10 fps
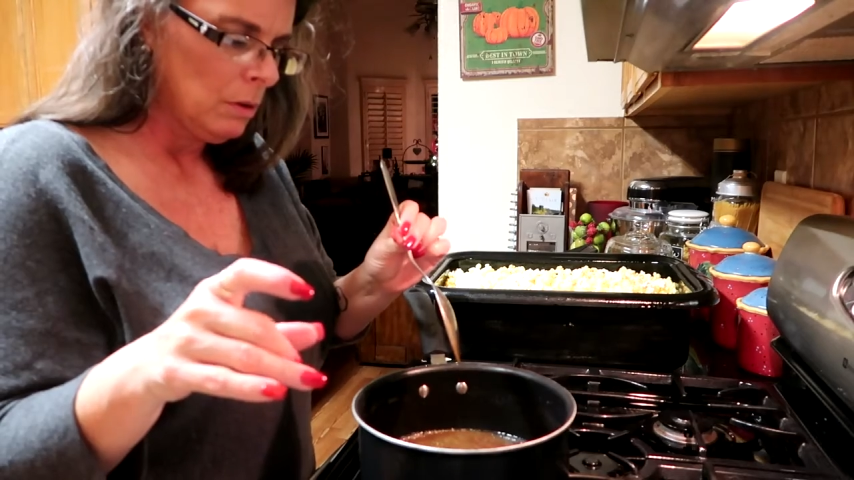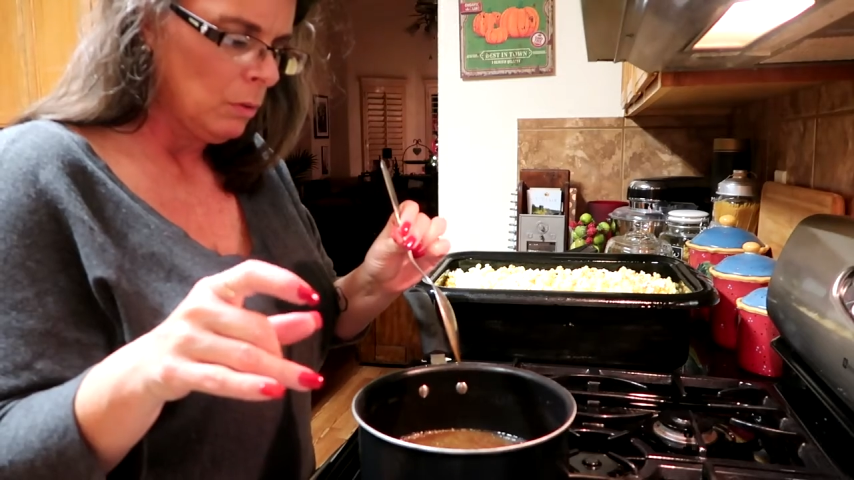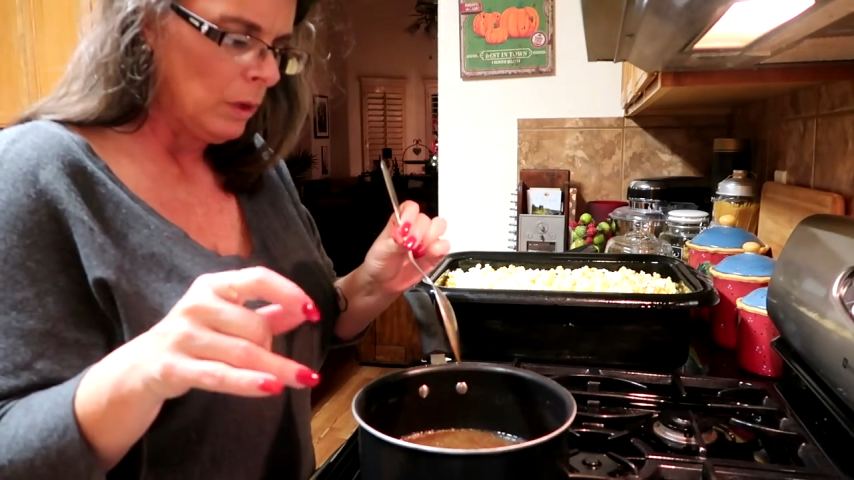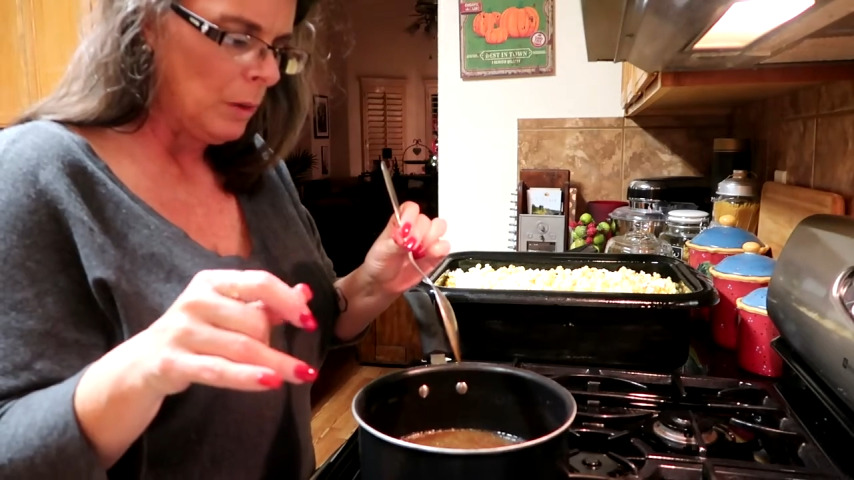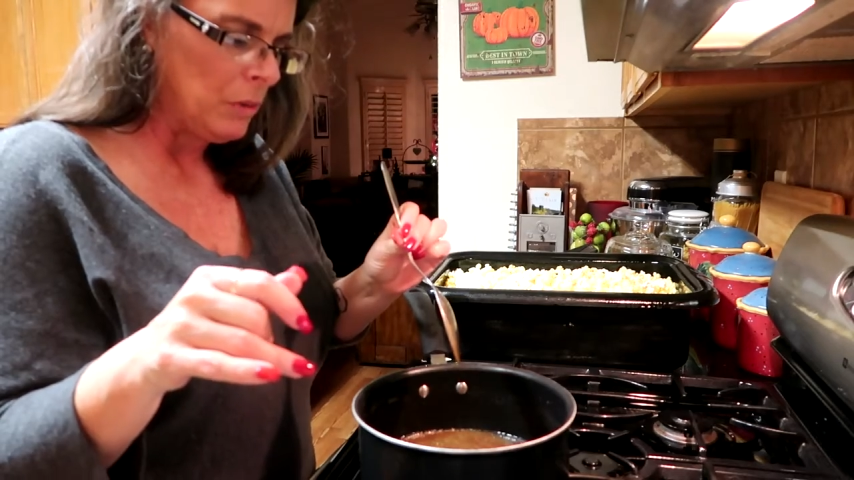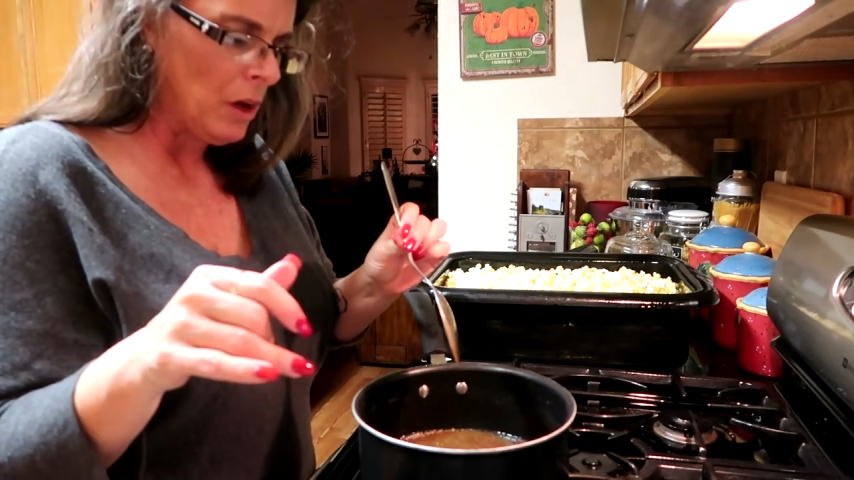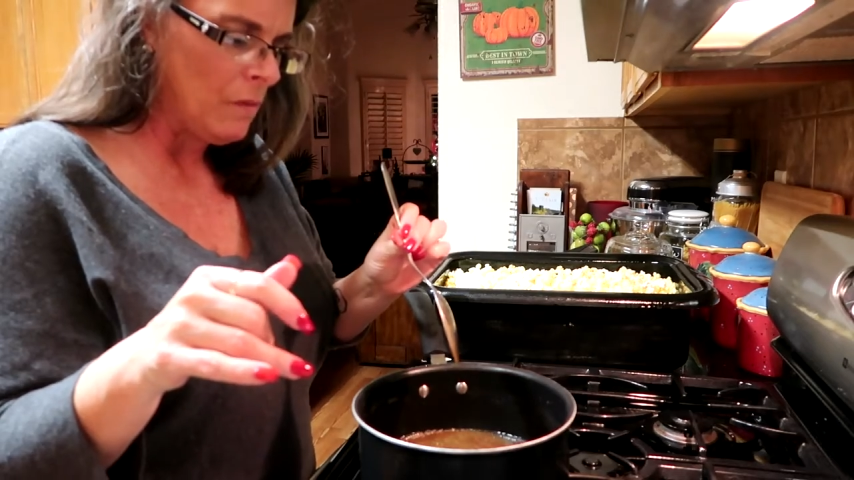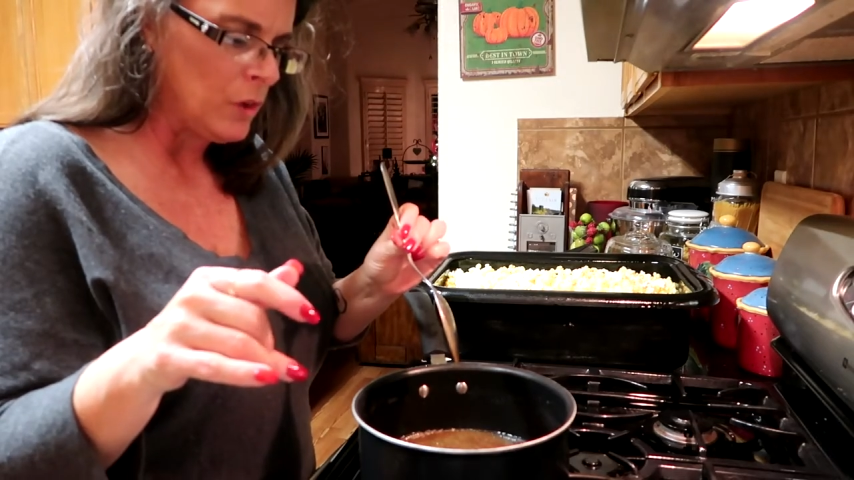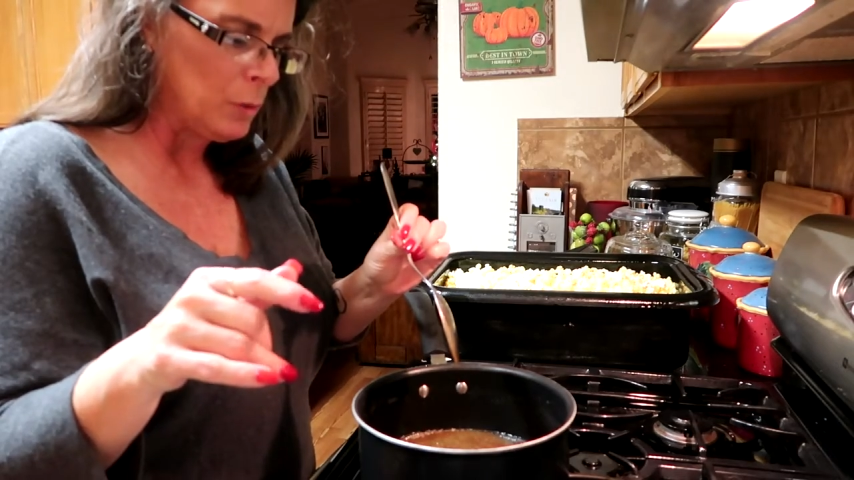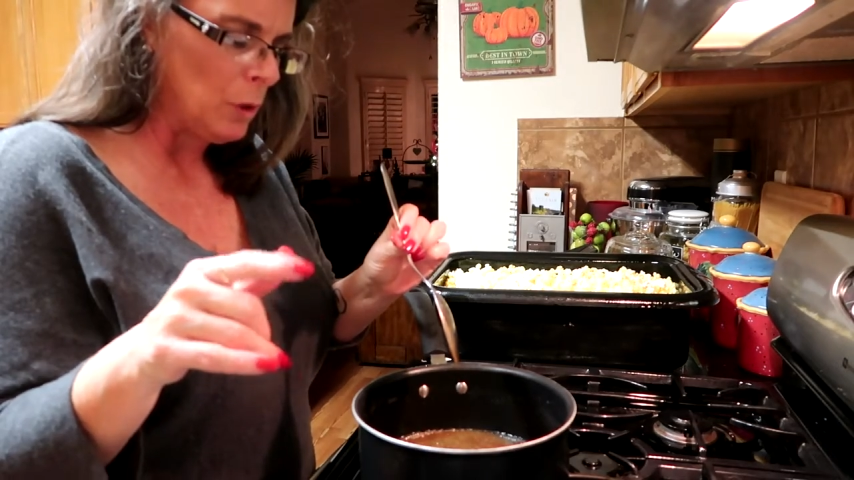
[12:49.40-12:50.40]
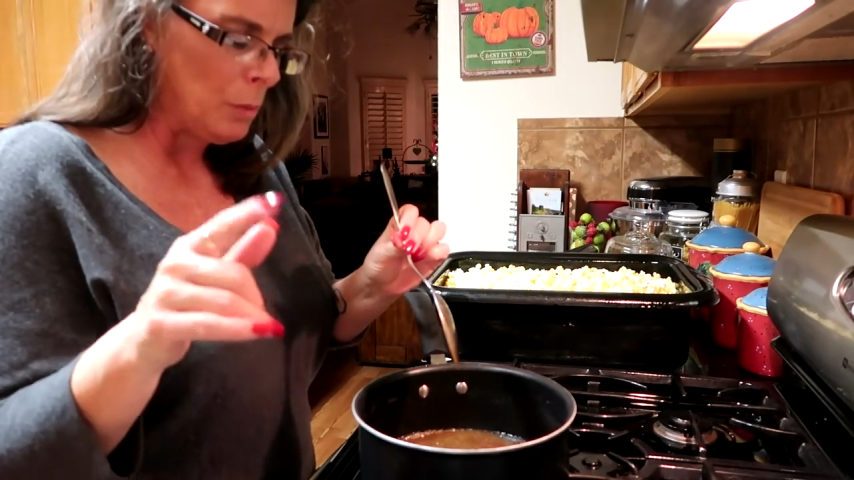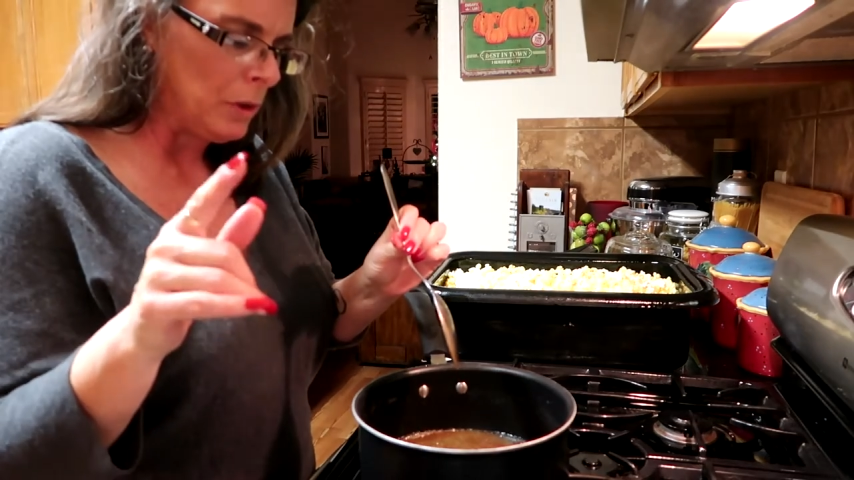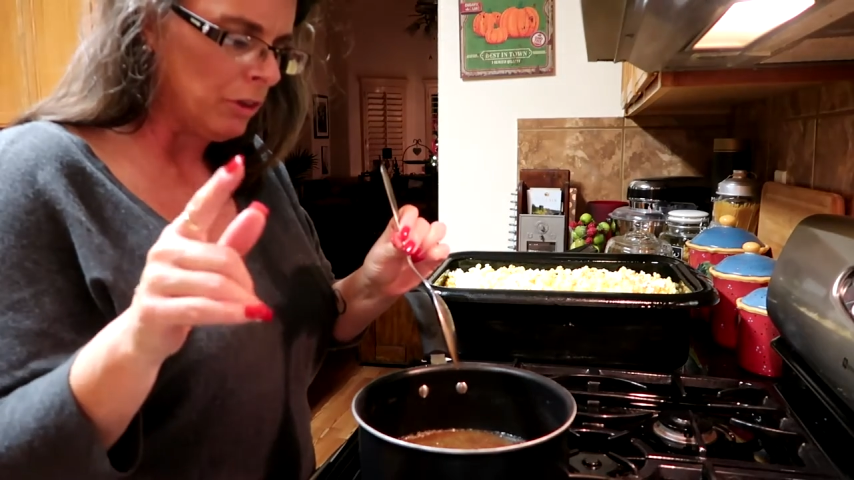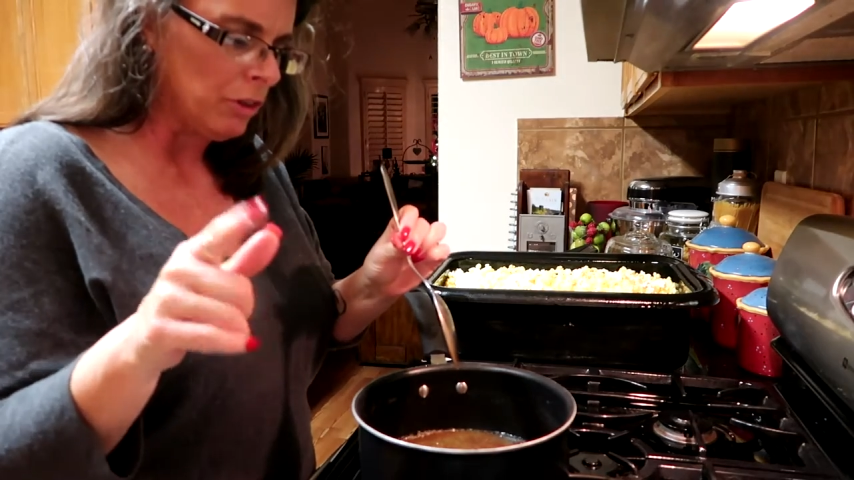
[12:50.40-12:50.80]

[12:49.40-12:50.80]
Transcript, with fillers: When I'm comfortable, I'm going to